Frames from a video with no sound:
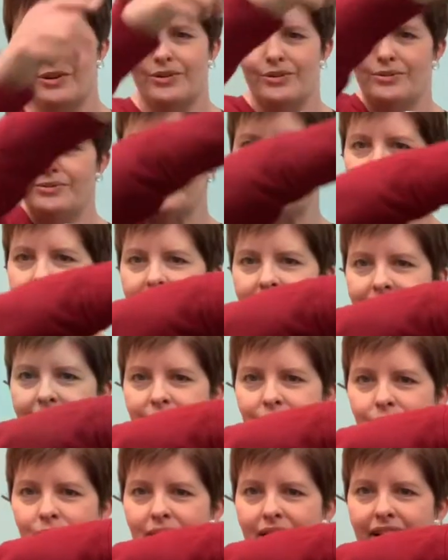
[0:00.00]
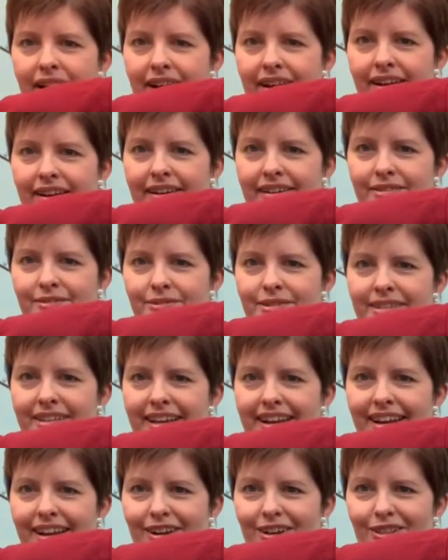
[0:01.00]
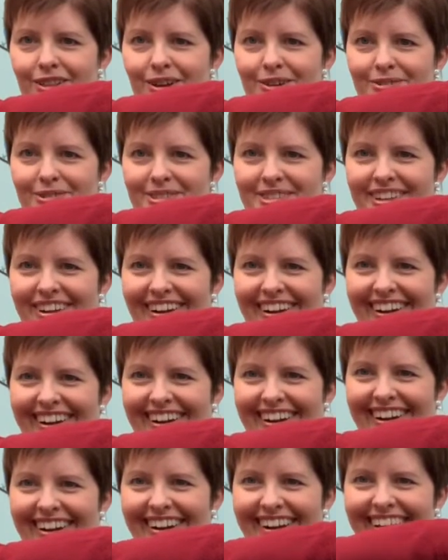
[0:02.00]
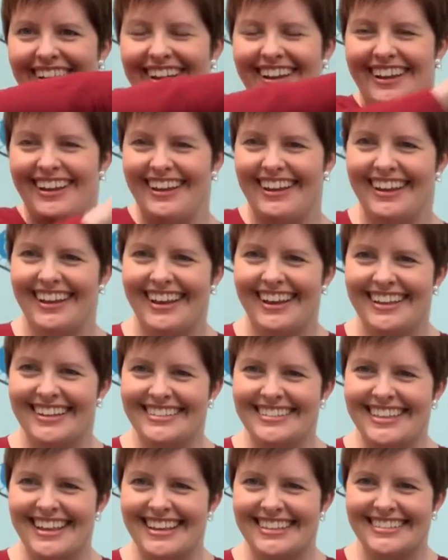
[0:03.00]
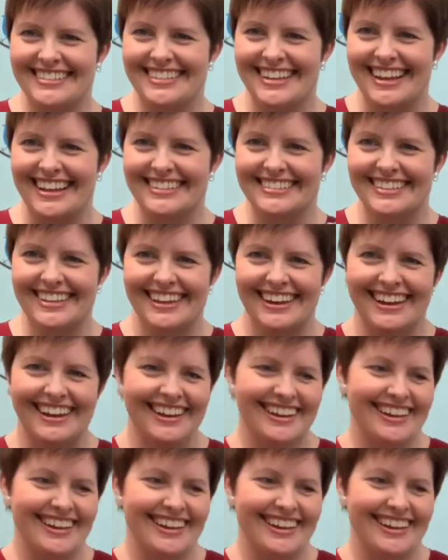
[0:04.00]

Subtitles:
Who's on his way? Who's getting closer? Is that Santa?